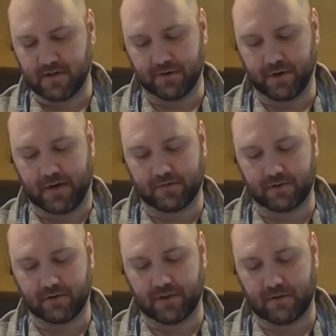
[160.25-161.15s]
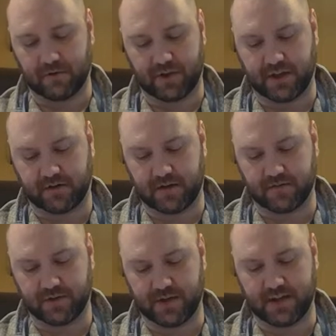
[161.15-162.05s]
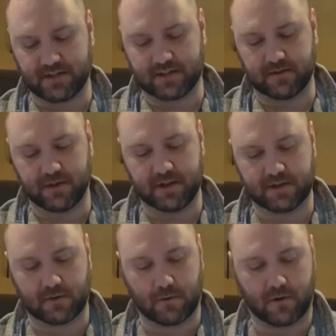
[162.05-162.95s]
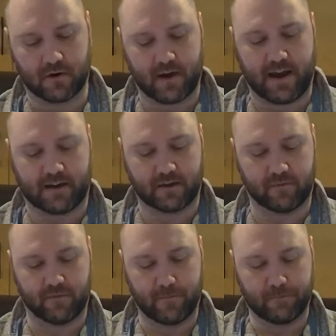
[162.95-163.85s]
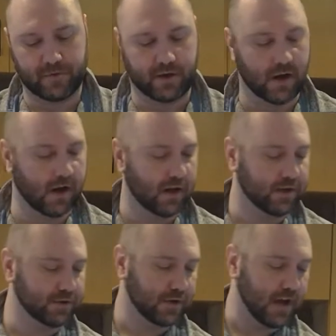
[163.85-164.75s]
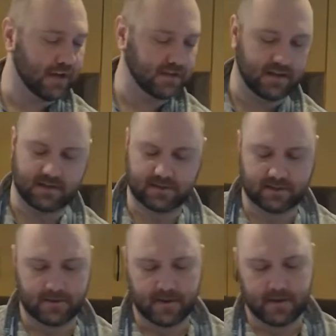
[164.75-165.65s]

You don't have to do that with instant yeast or active dry yeast.